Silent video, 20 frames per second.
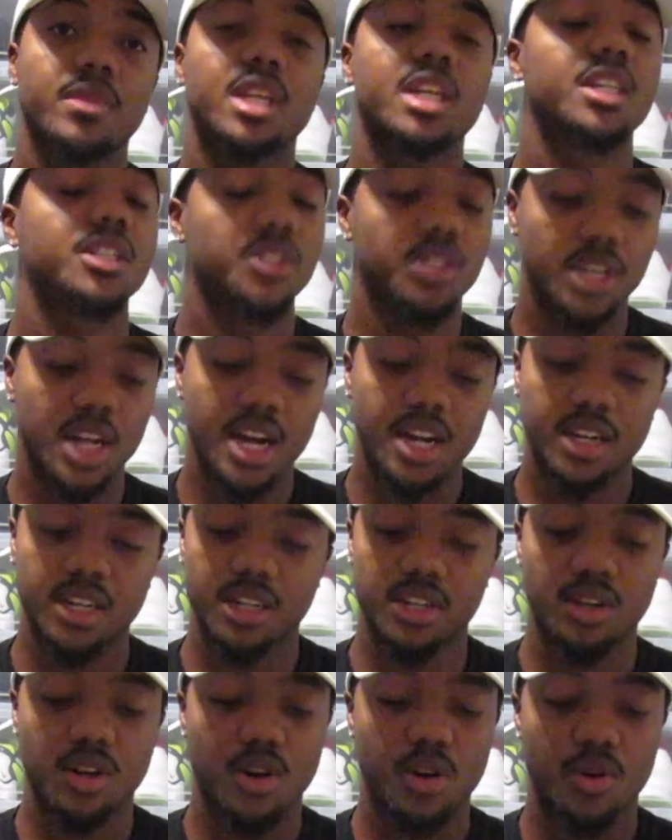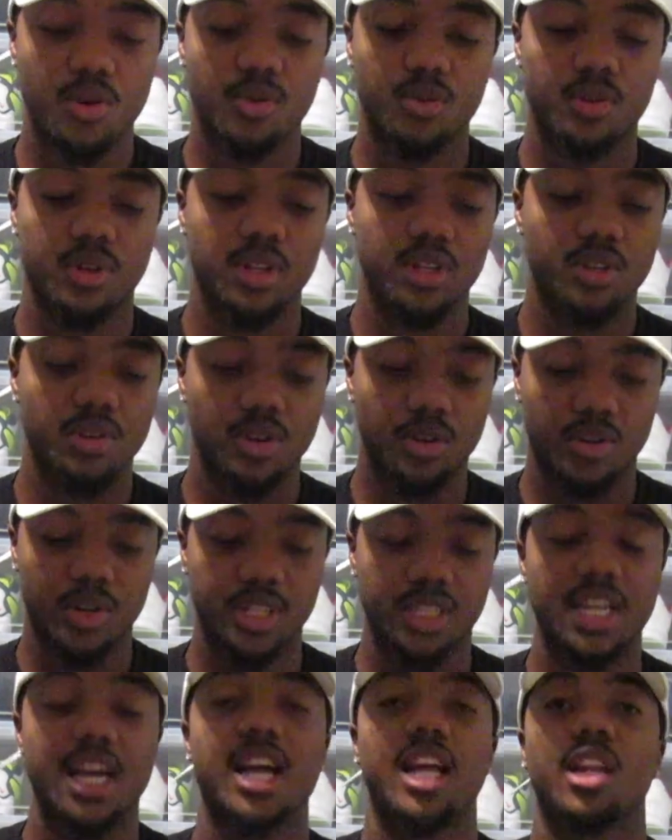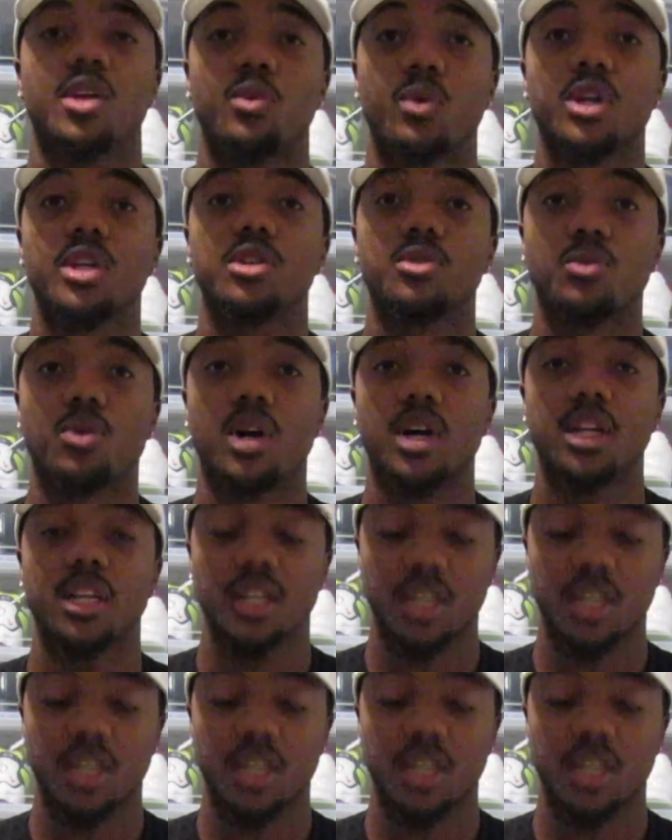Because you're not going to know, exactly where you want